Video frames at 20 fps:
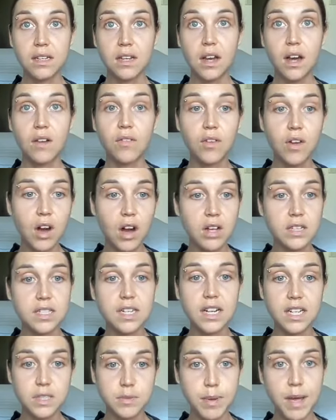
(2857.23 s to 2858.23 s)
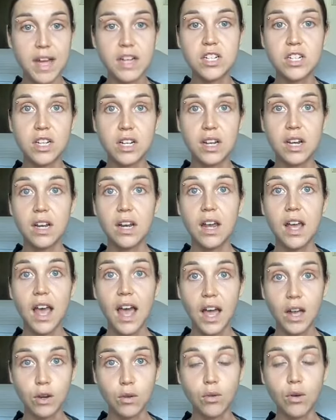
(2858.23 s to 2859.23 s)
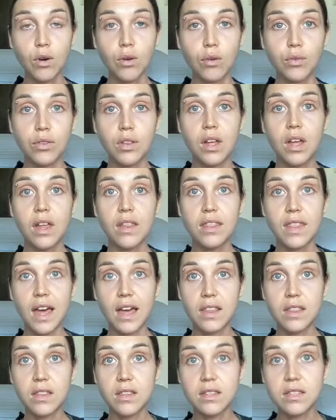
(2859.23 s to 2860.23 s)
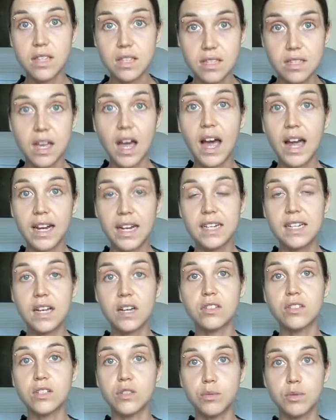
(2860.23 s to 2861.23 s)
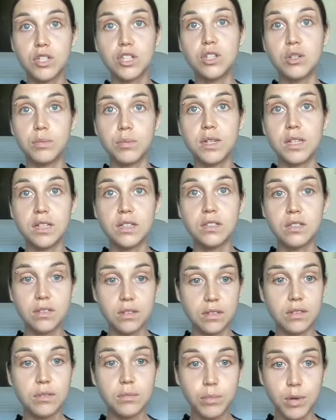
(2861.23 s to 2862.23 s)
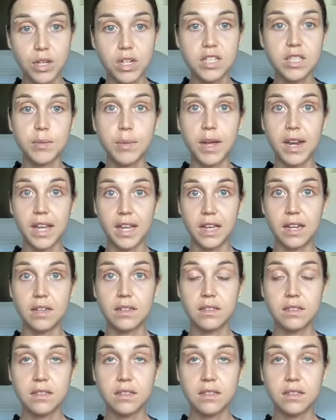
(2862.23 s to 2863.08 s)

of constant expansion and growth that society tells us we should be participating in.